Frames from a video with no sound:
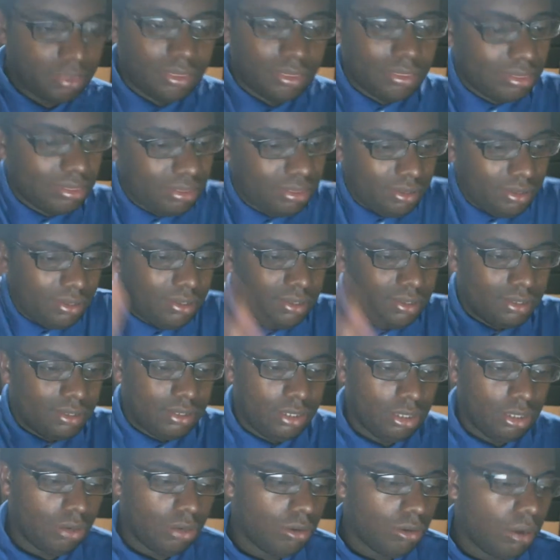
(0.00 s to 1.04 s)

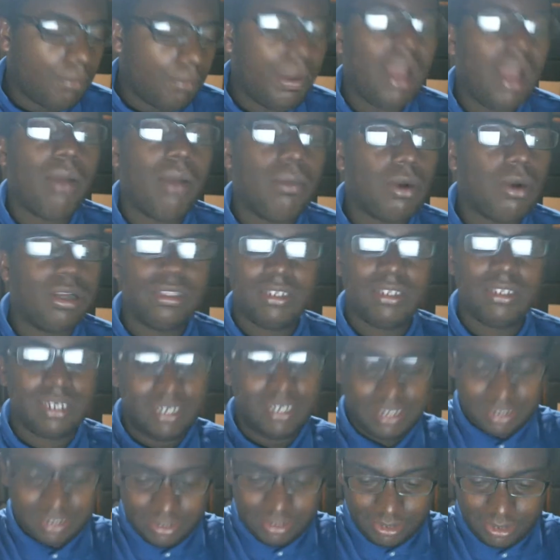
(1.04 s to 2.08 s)
webcams, you
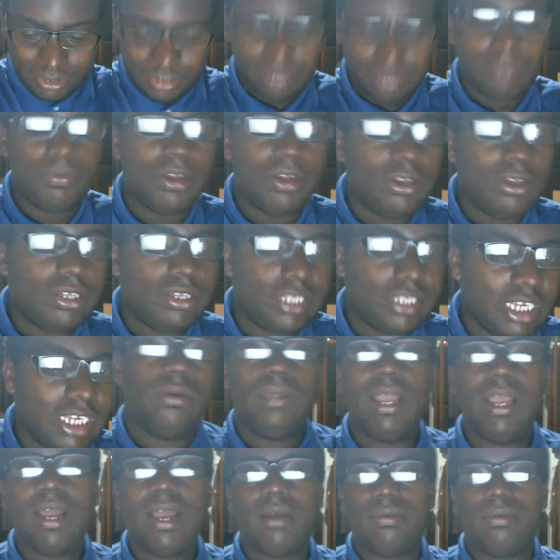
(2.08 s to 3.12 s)
know, buy one uh,
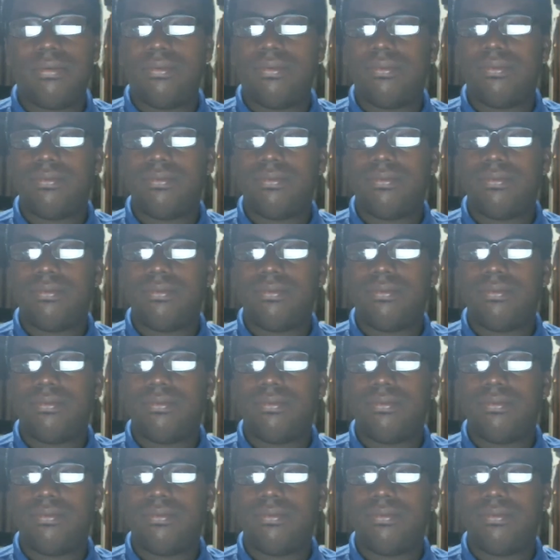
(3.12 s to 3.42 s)
now.